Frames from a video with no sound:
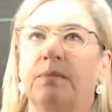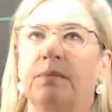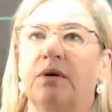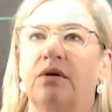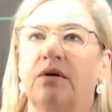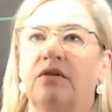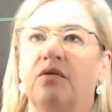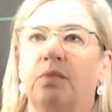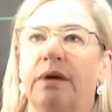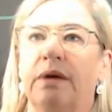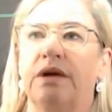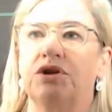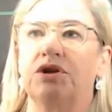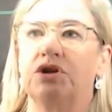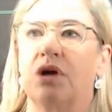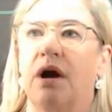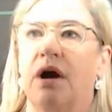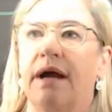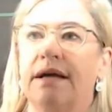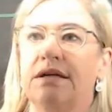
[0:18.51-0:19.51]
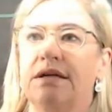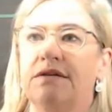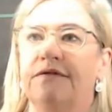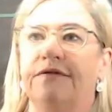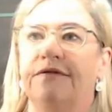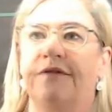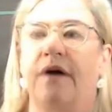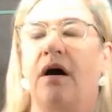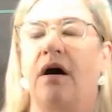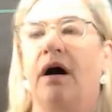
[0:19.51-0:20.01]
because we're trying to
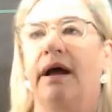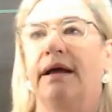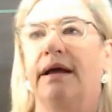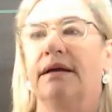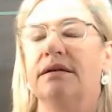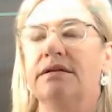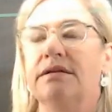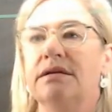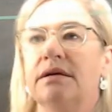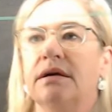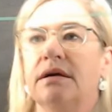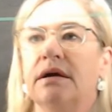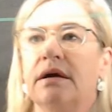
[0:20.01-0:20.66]
find